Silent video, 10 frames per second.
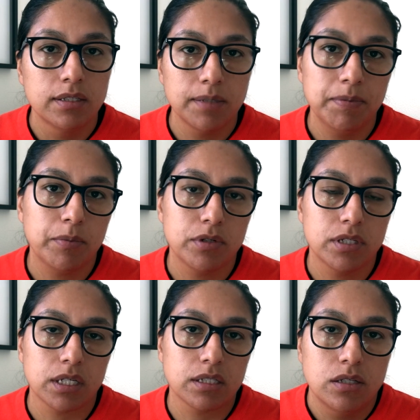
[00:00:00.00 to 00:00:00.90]
Tip number
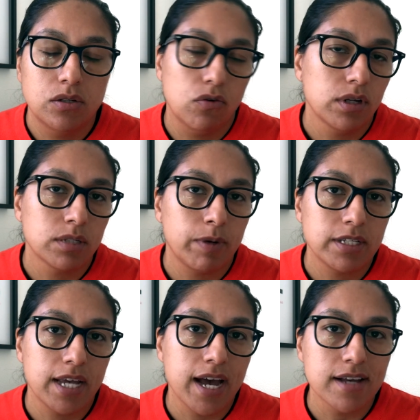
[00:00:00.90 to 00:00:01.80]
six, don't expect
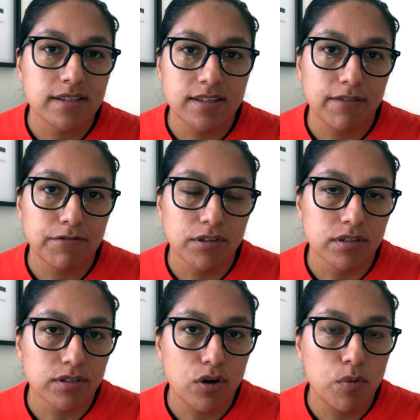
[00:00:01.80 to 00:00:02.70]
to add stuff to the
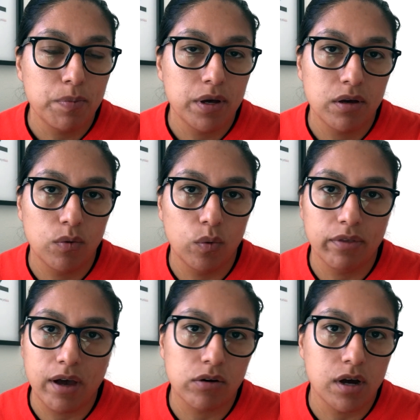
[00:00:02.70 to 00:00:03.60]
scope
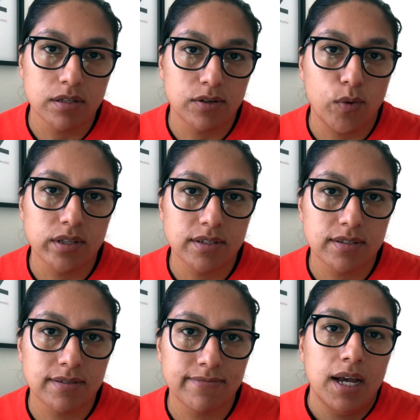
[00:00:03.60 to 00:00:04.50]
without
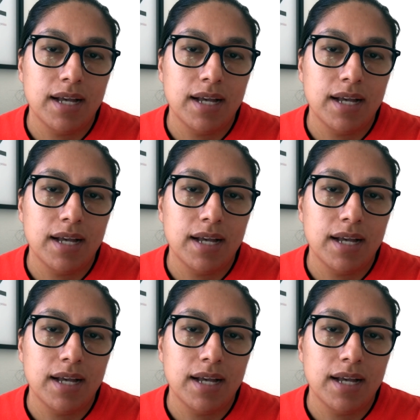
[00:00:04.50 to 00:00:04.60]
consequences.